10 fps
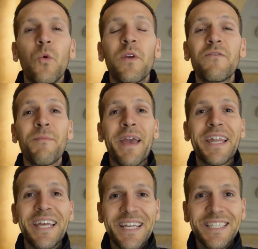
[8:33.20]
We've
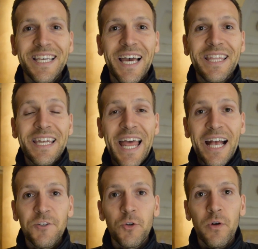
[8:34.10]
made it inside the
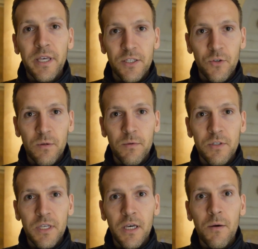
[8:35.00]
Natural History
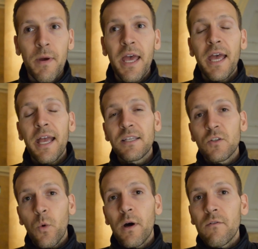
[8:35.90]
Museum. It's
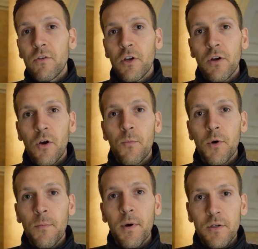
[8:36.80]
€12
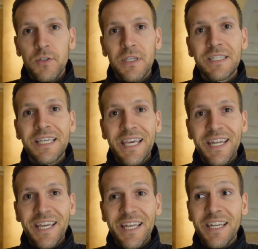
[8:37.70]
per person to
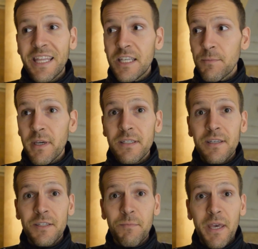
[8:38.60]
get in, and this place
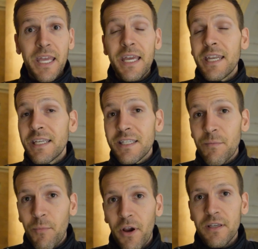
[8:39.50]
is big. It is
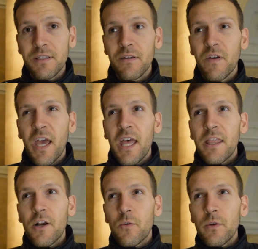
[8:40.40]
impressive.
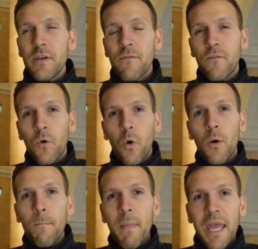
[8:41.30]
There are really
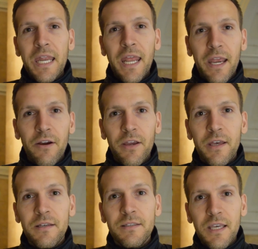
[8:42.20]
4 main
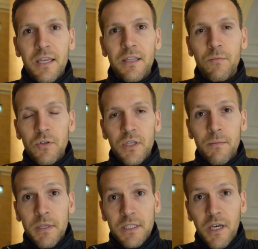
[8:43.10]
areas in the
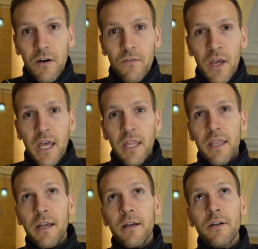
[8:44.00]
museum itself.
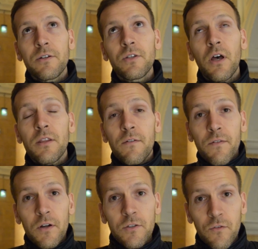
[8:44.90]
There's on the
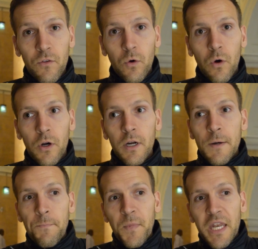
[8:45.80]
first floor
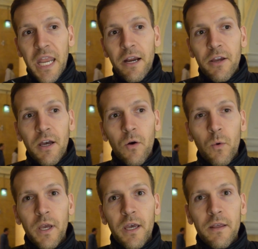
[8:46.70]
an area
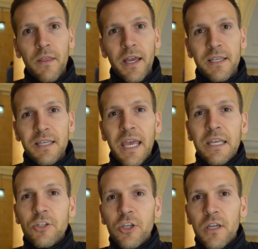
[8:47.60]
with,
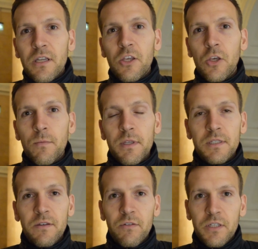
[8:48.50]
ancient human
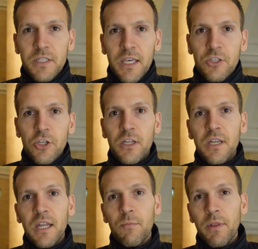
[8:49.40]
civilization
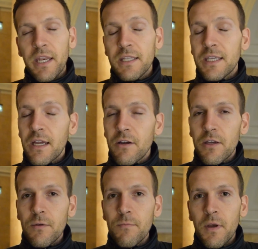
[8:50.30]
and a
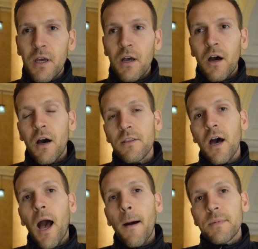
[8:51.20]
planetarium. On
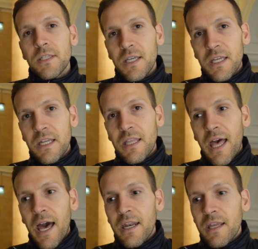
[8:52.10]
the opposite end of
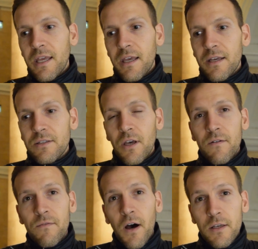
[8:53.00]
that is
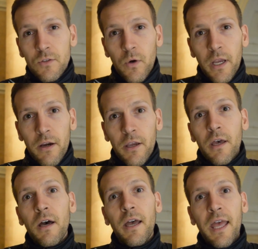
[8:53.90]
a fossil
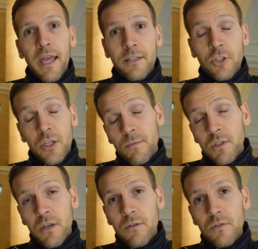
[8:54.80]
area and
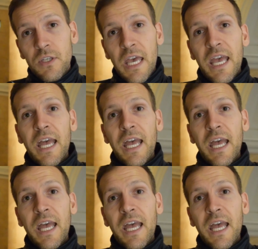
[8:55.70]
gemstones.